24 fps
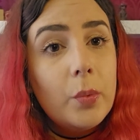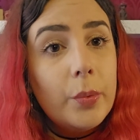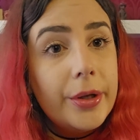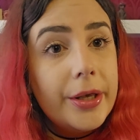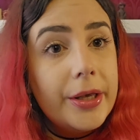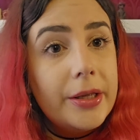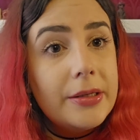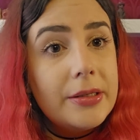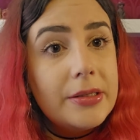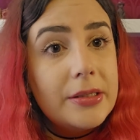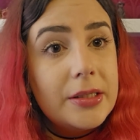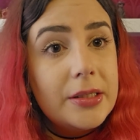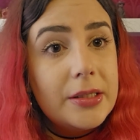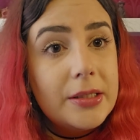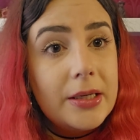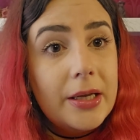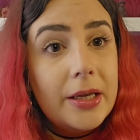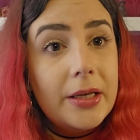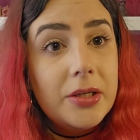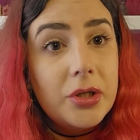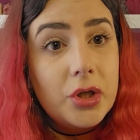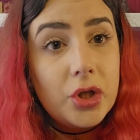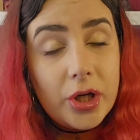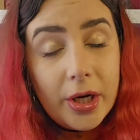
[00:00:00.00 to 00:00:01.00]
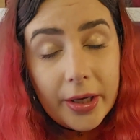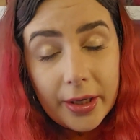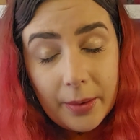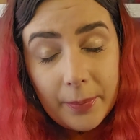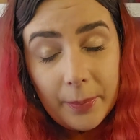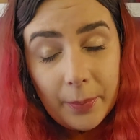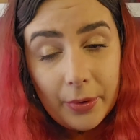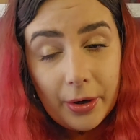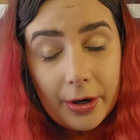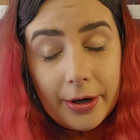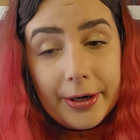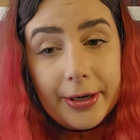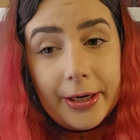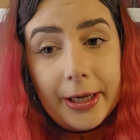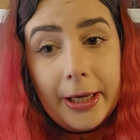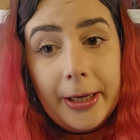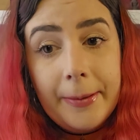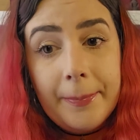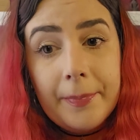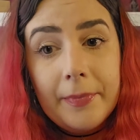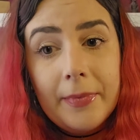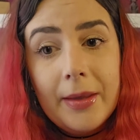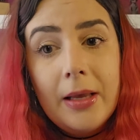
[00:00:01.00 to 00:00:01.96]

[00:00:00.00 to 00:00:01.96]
with the Chega party.